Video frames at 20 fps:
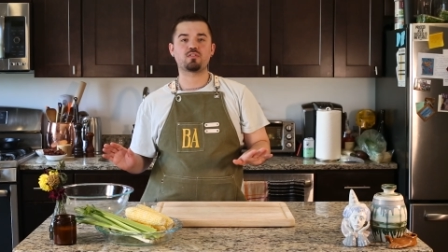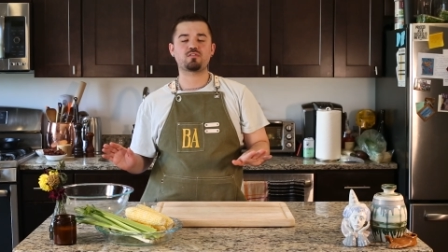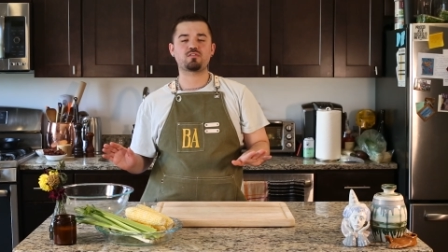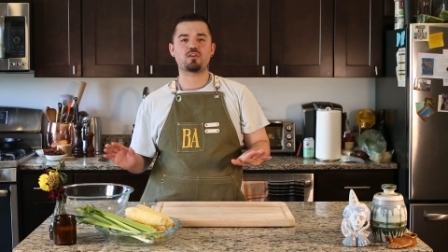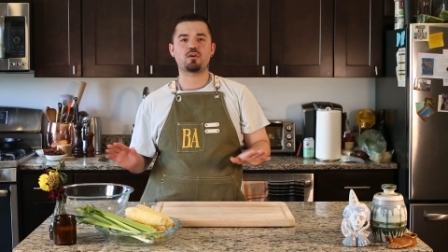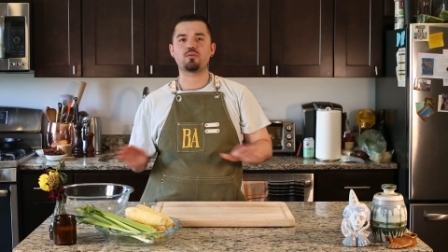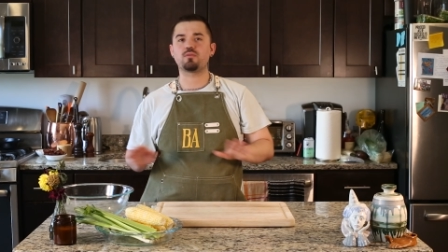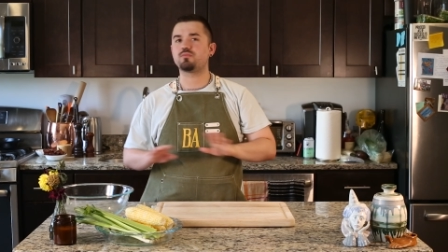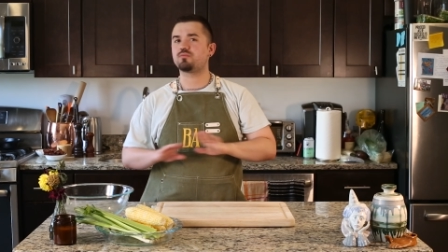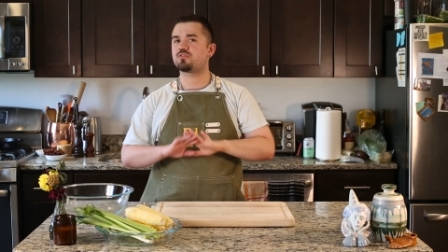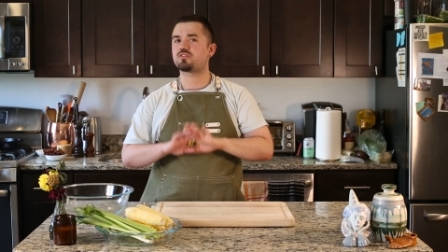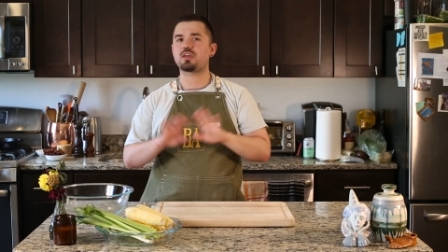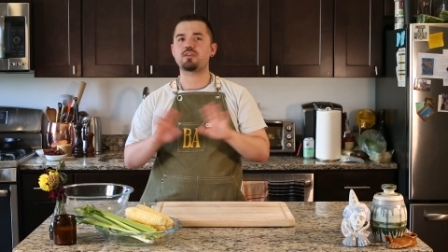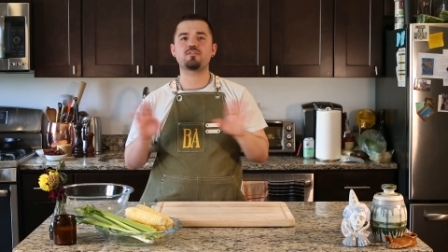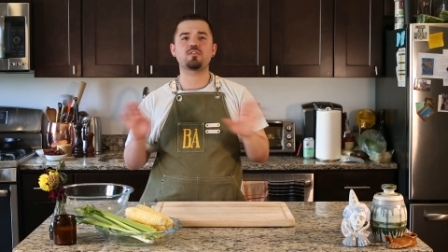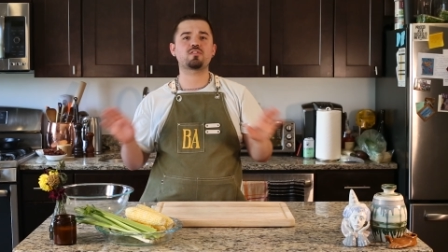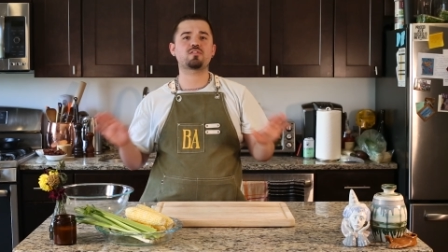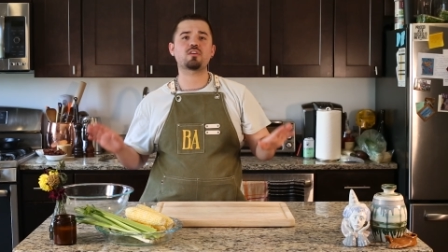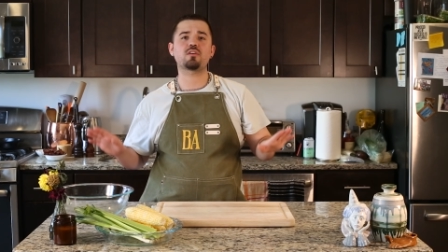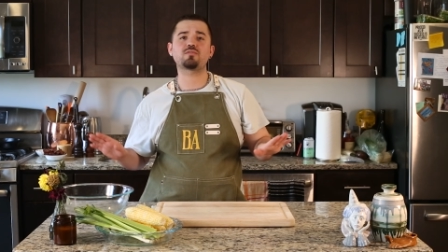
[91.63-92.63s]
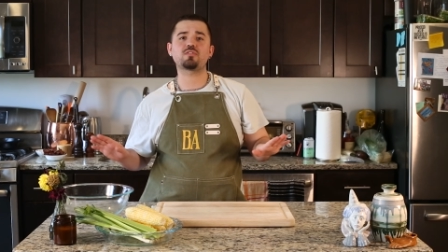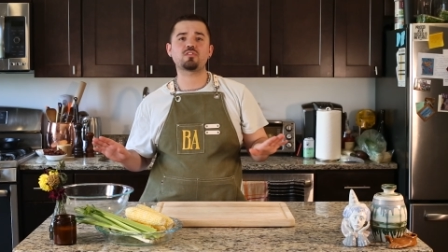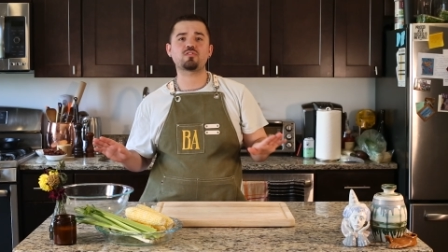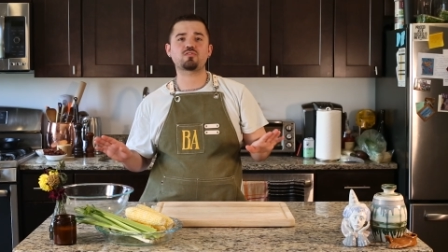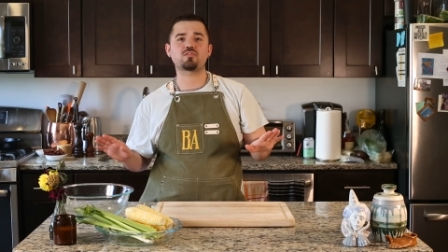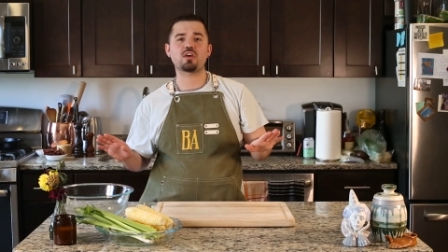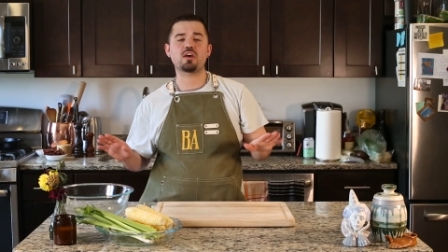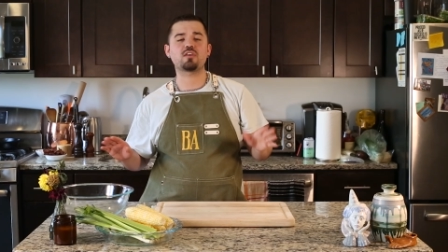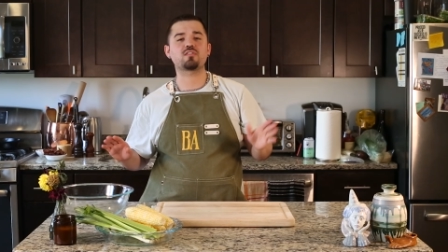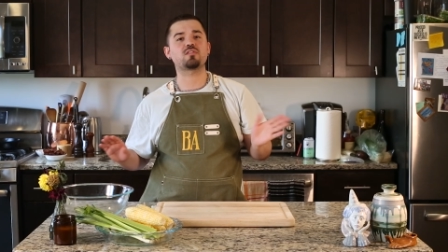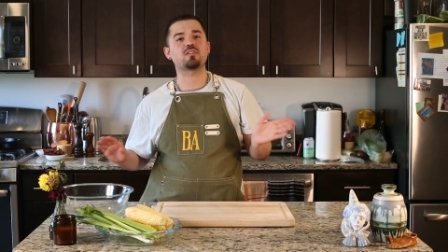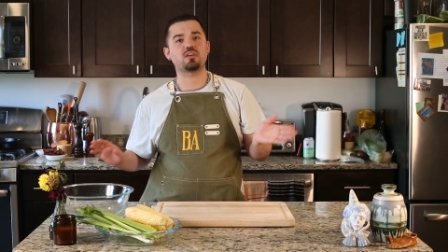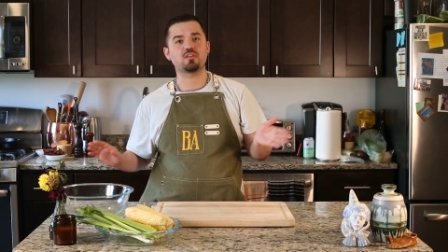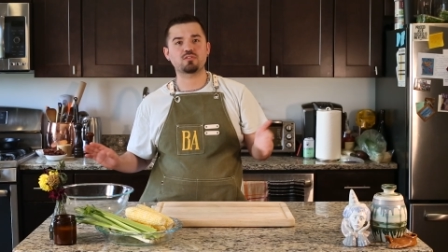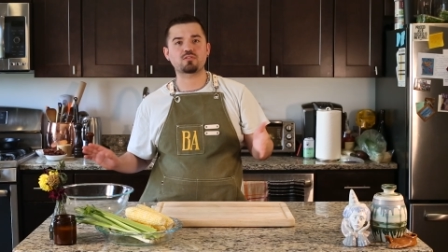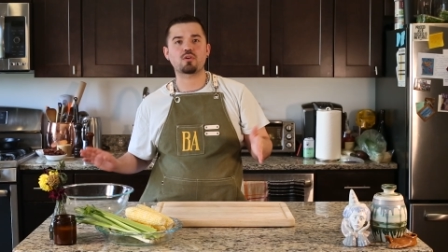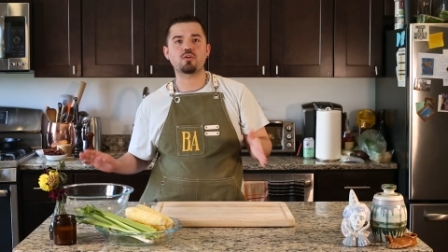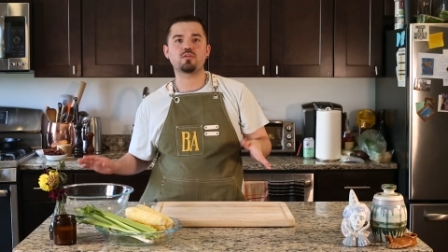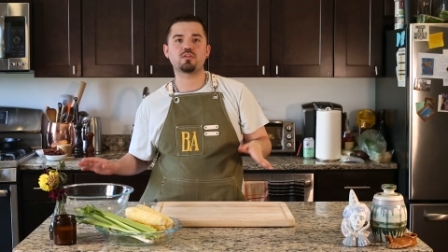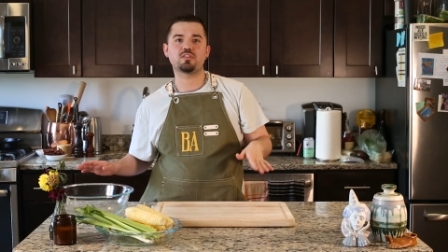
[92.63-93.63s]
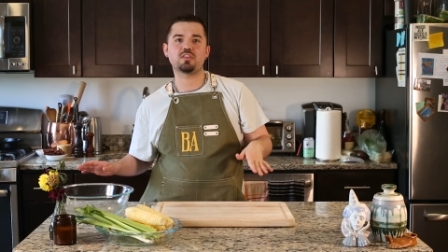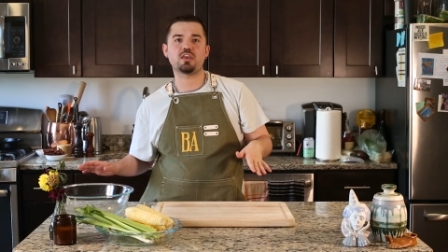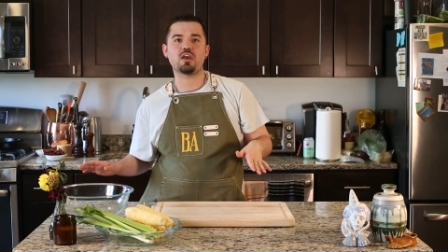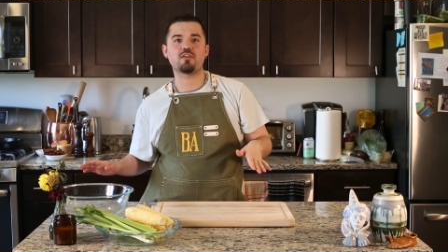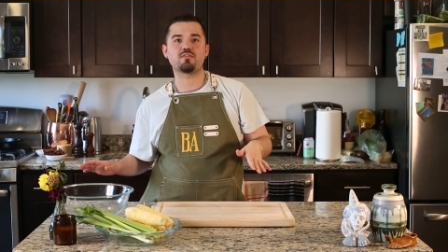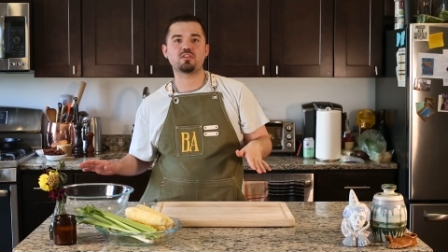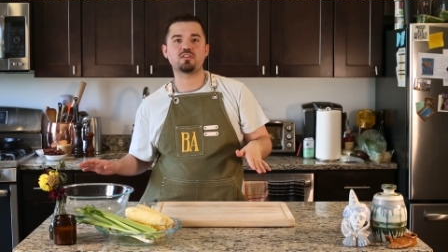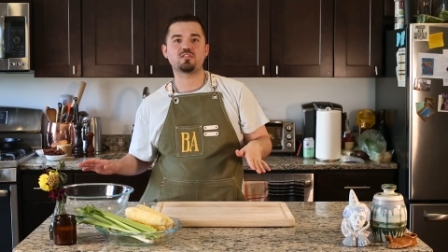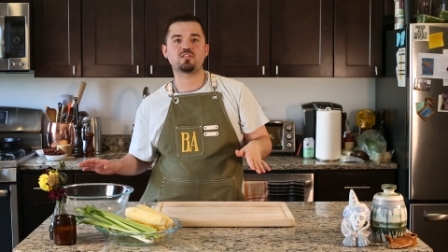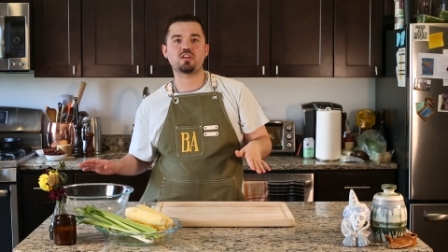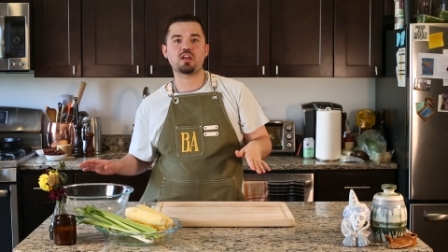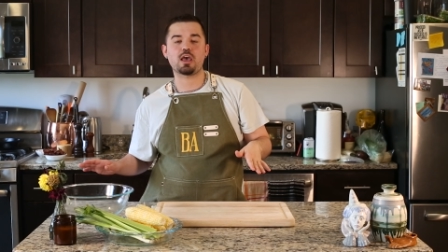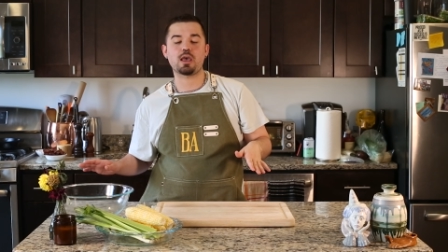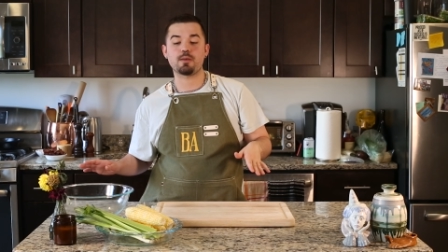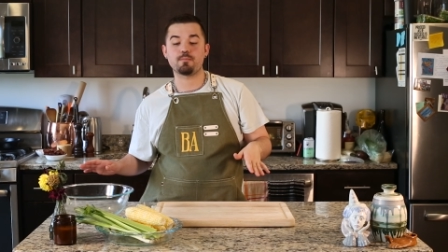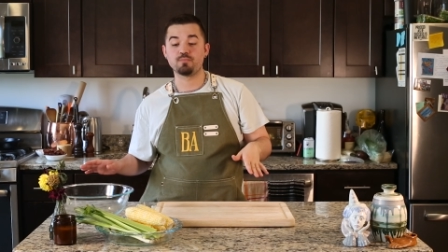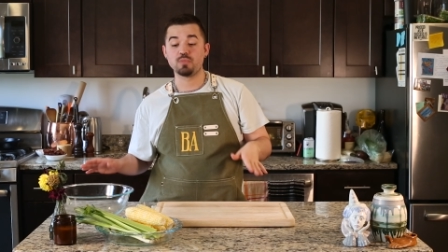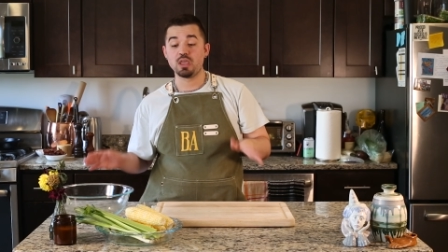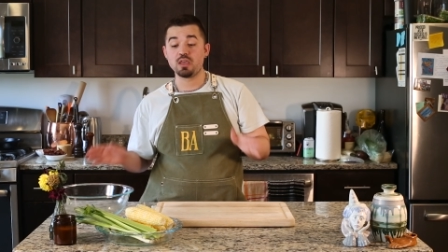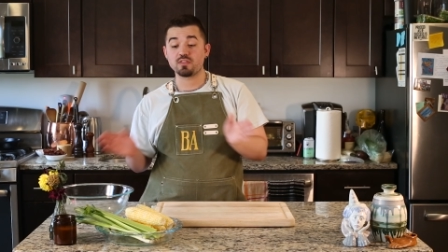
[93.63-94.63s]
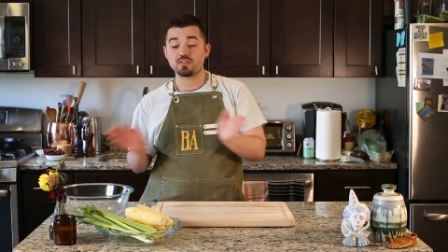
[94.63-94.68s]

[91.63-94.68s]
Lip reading: So save yourself the stress and throw it in the oven today.